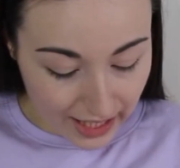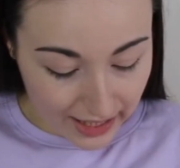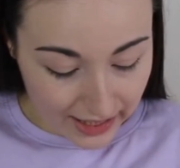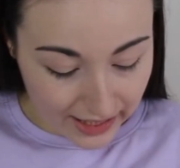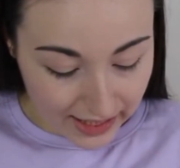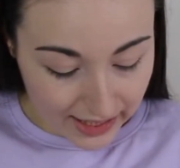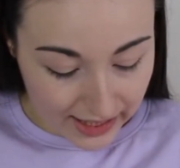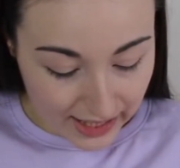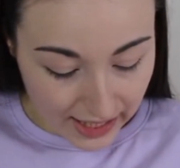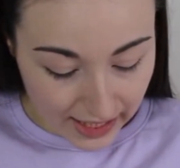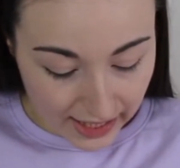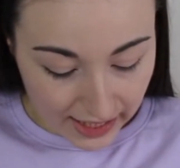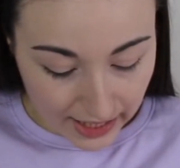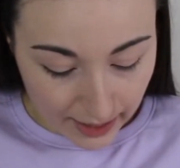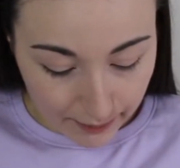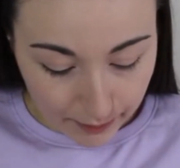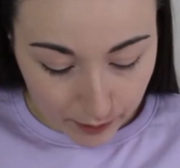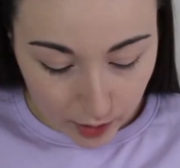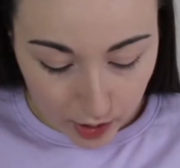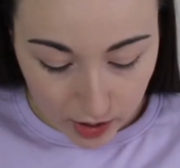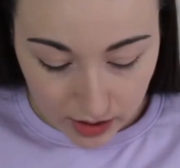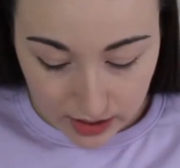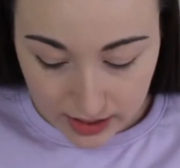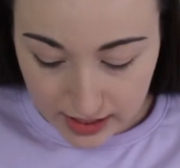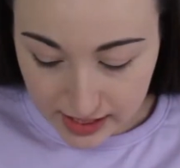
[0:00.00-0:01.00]
I think I'm
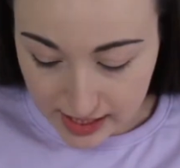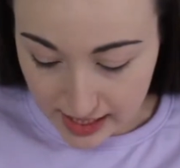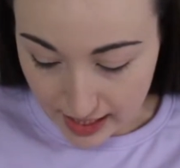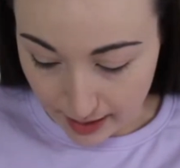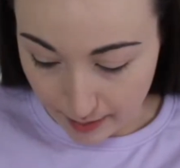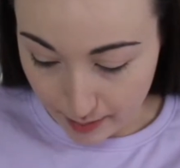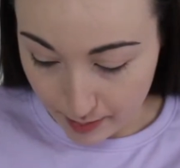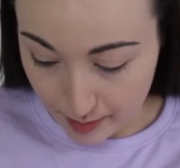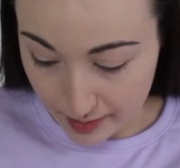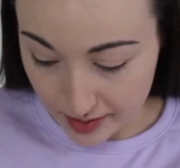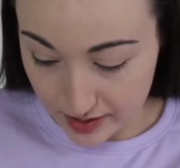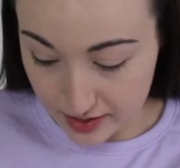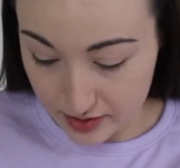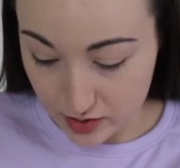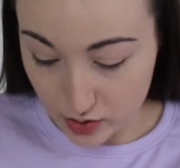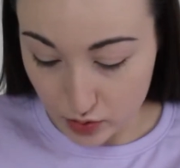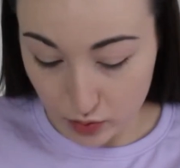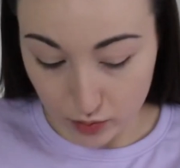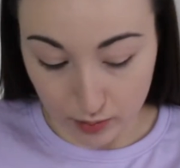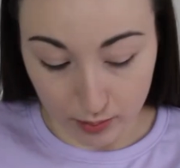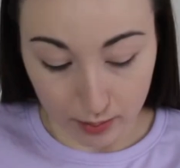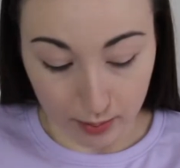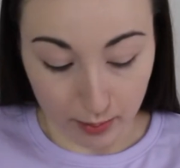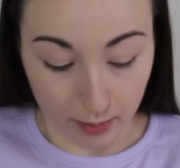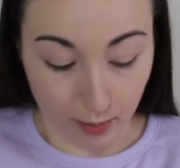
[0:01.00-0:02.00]
going to dip
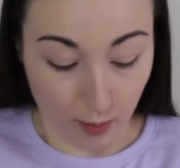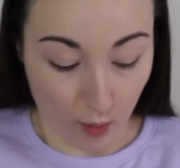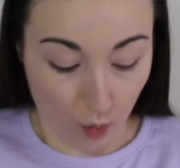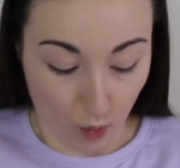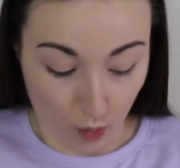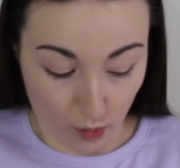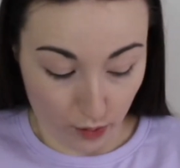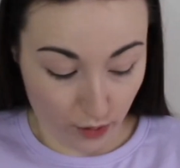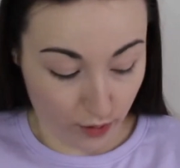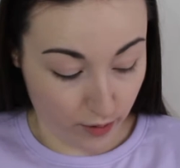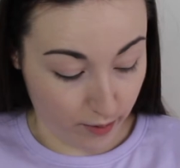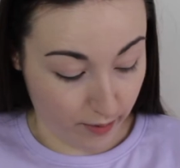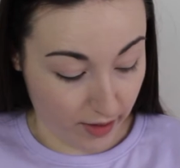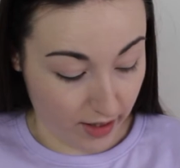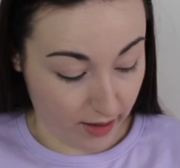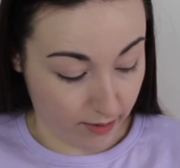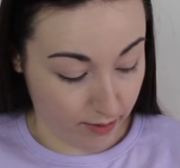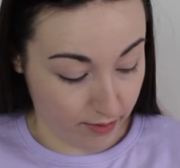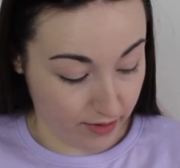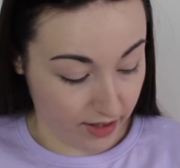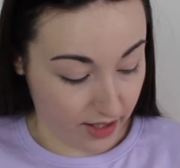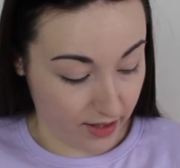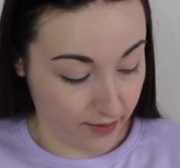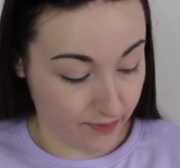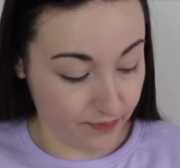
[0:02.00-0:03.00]
into both
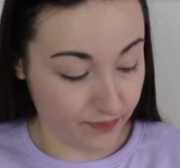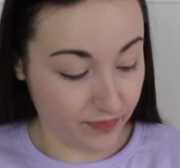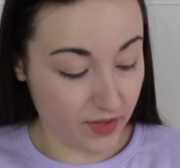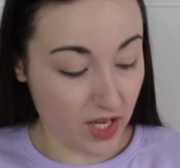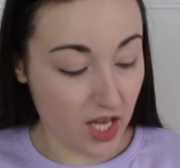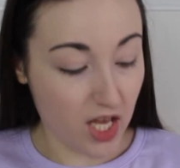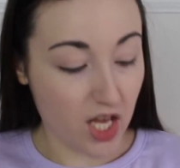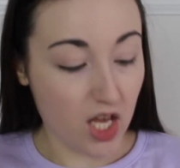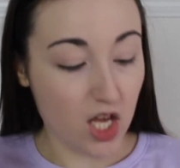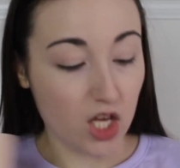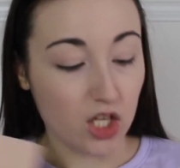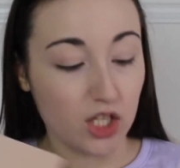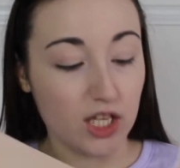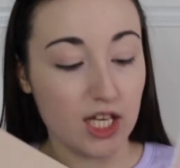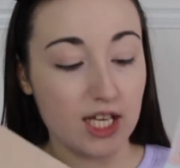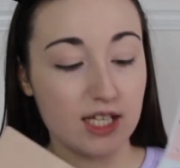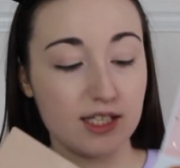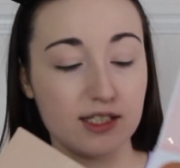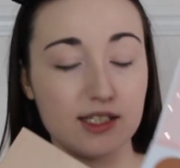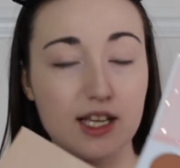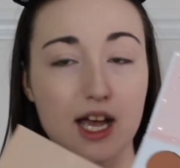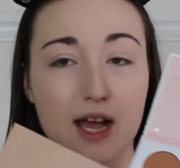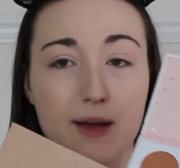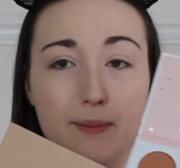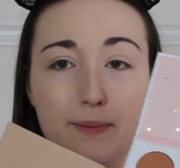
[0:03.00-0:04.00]
maybe.
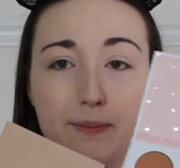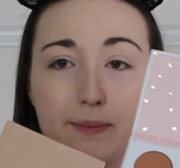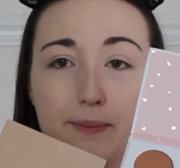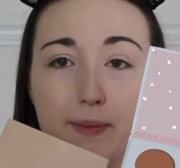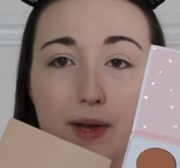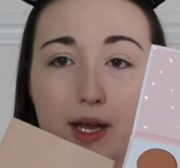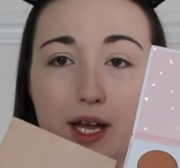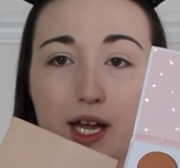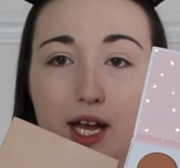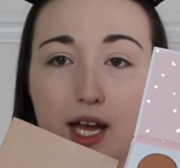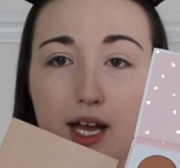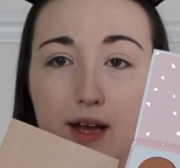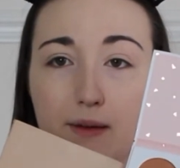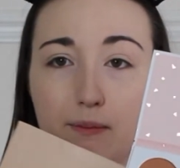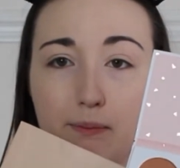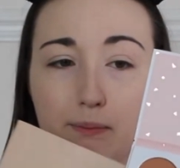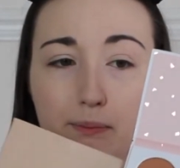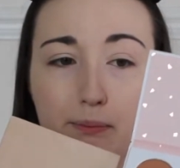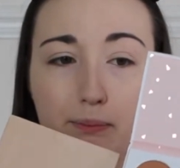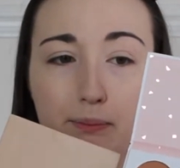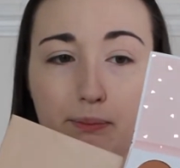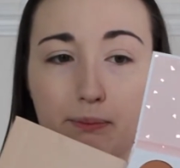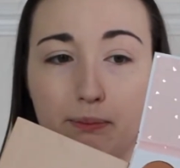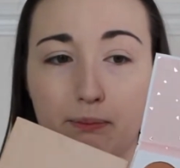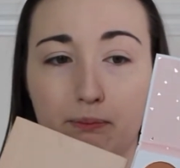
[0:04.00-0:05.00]
There's um
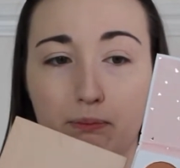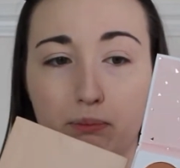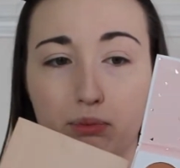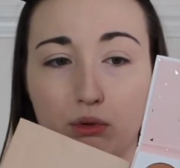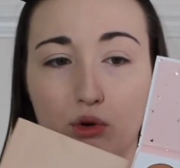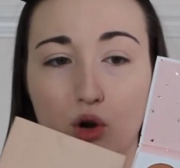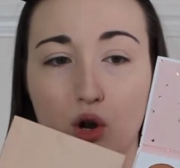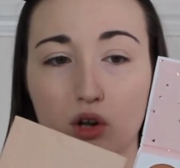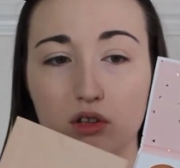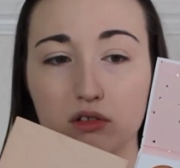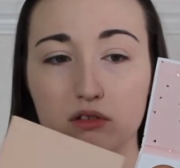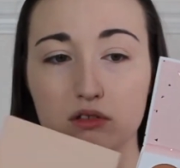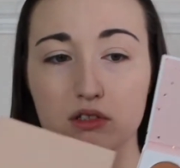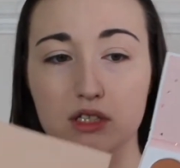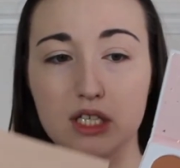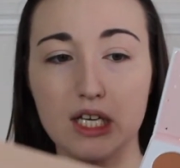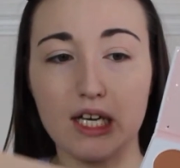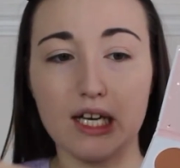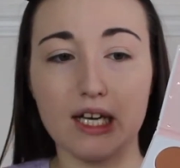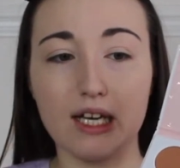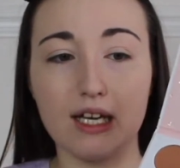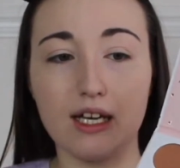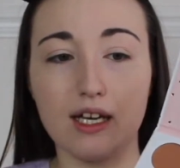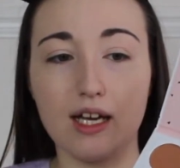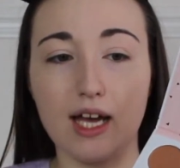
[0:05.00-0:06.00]

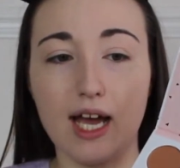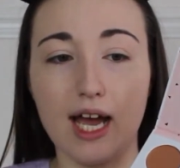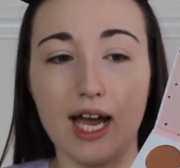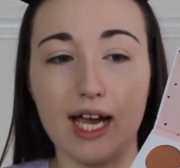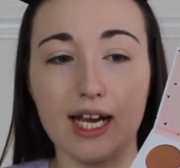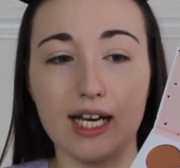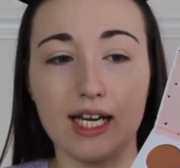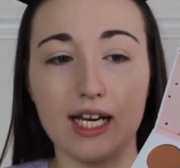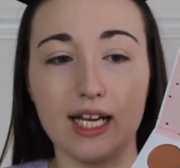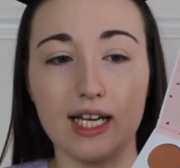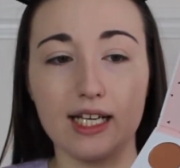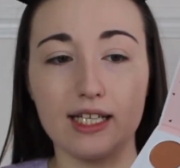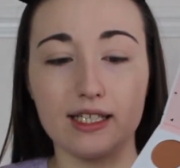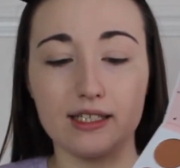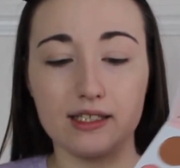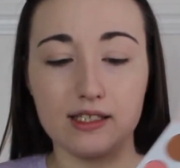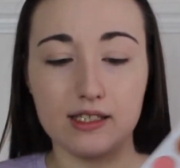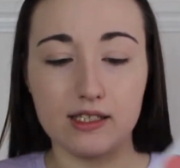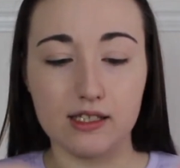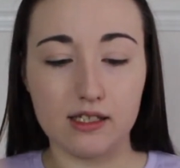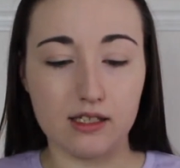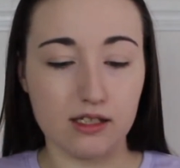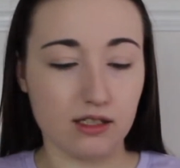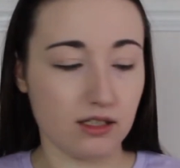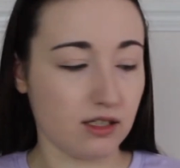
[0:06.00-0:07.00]
bronzer
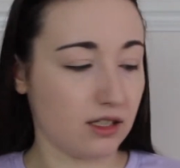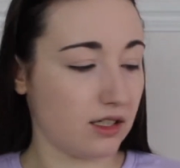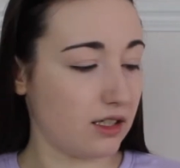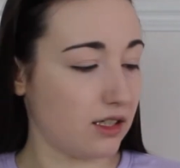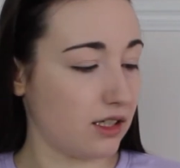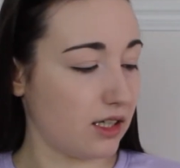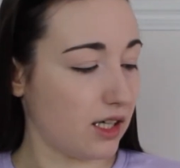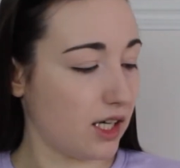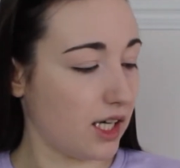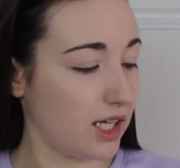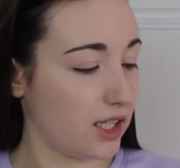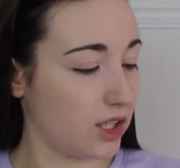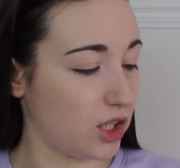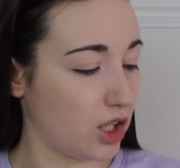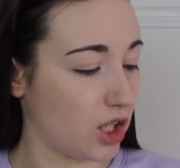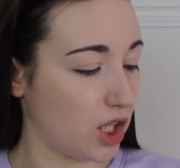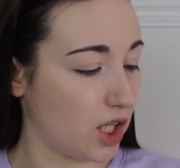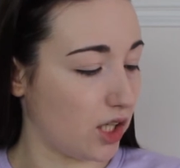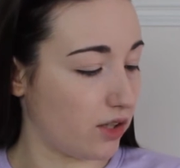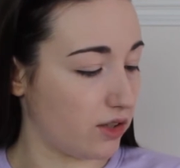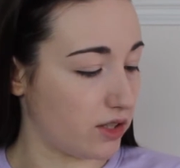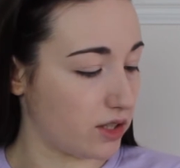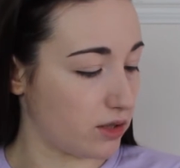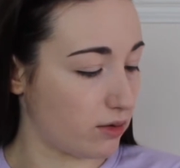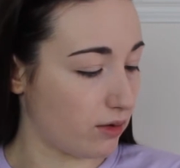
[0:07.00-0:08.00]
highlight in
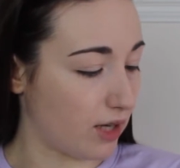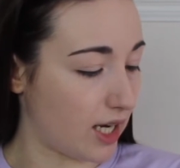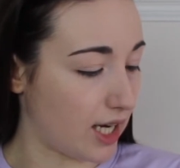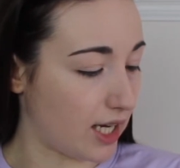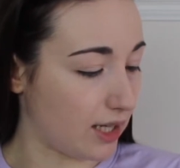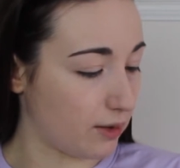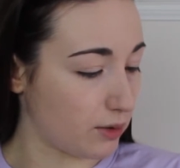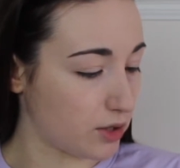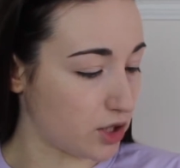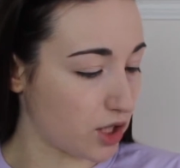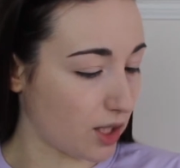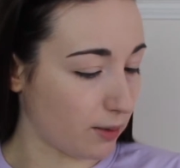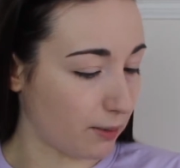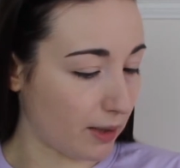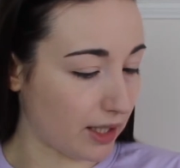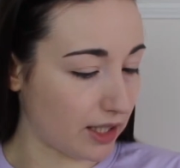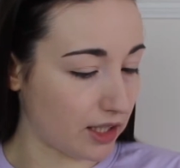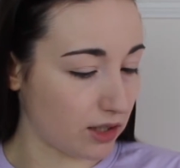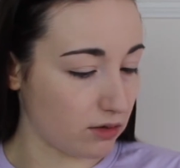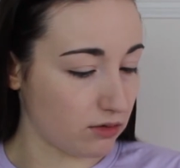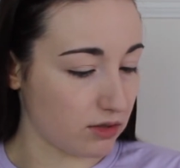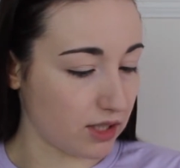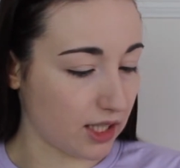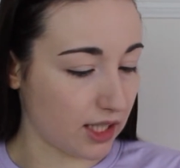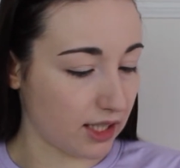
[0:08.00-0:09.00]
here as well, which I might
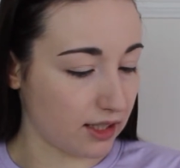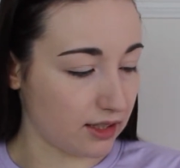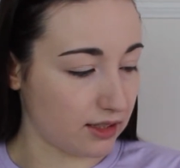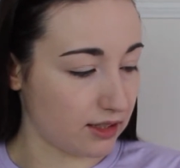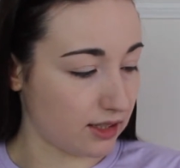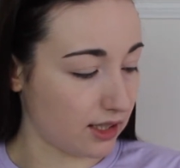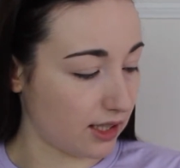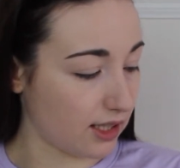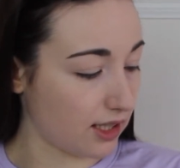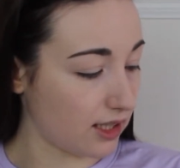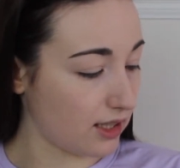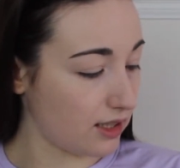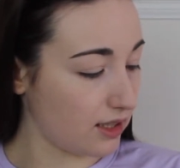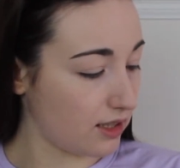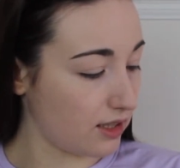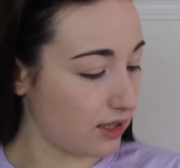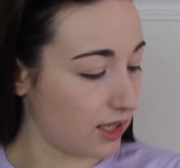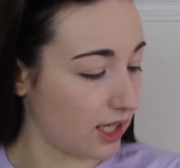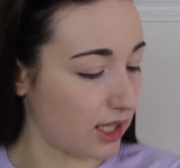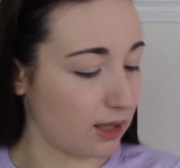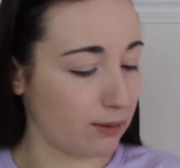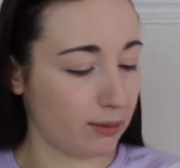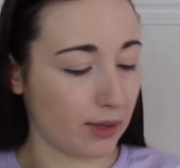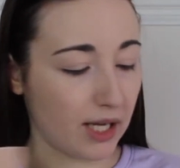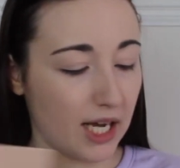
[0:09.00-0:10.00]
use later,
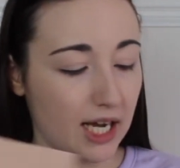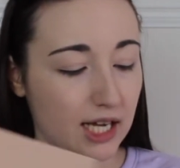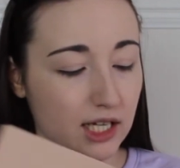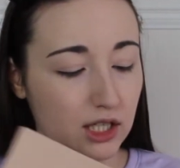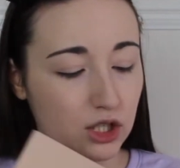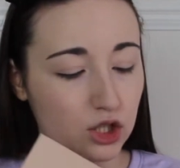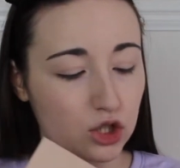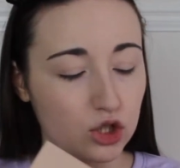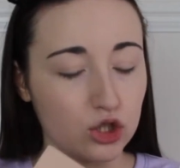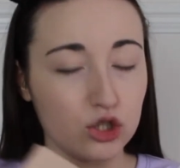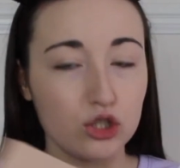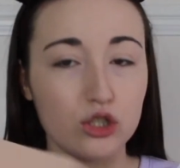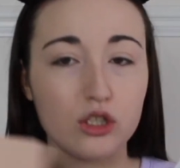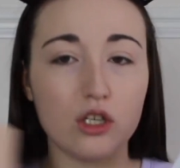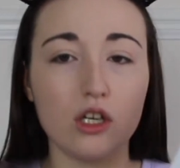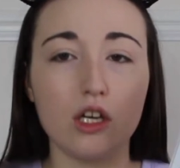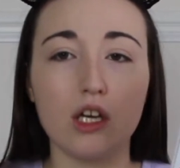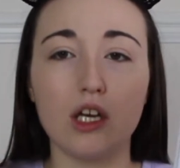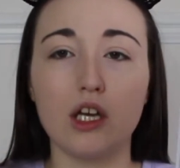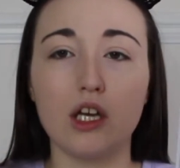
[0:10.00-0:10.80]
and a blush.